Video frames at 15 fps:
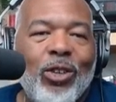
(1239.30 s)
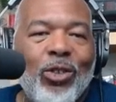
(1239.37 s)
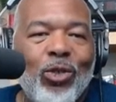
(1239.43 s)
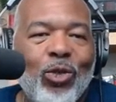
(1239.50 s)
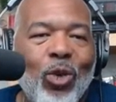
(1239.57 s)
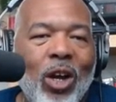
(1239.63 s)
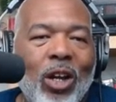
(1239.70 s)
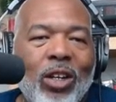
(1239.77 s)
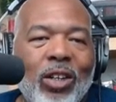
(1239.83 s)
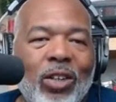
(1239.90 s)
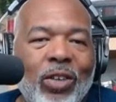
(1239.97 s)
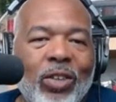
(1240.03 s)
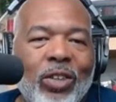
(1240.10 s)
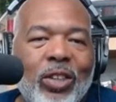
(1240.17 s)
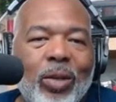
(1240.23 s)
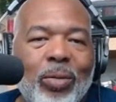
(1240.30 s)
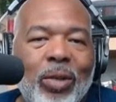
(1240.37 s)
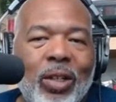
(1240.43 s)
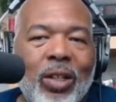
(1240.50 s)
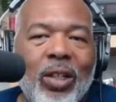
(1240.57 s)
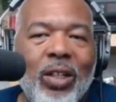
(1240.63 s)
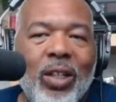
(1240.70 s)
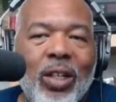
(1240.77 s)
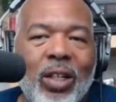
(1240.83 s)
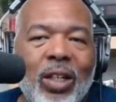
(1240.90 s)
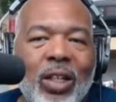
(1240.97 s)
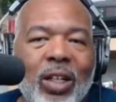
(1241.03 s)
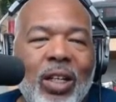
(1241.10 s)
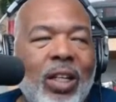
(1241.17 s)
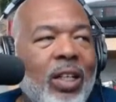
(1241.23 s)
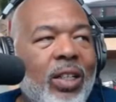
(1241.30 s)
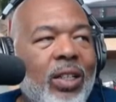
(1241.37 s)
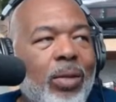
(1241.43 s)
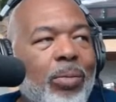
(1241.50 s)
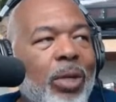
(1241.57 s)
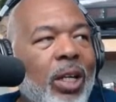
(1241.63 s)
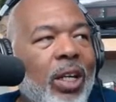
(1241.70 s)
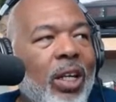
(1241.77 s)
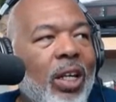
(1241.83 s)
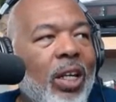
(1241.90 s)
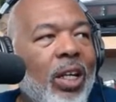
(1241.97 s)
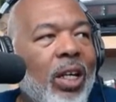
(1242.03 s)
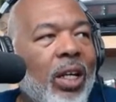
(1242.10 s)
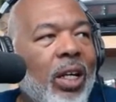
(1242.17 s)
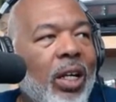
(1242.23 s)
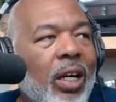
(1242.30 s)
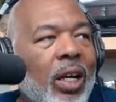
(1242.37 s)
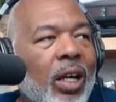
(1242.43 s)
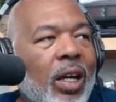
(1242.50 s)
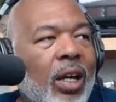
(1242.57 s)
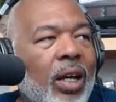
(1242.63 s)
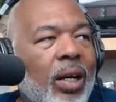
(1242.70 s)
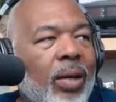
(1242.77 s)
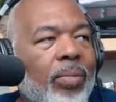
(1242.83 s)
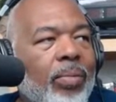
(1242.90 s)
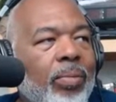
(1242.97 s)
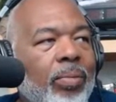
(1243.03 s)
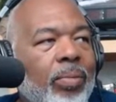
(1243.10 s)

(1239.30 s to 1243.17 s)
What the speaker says: run or something. To me, my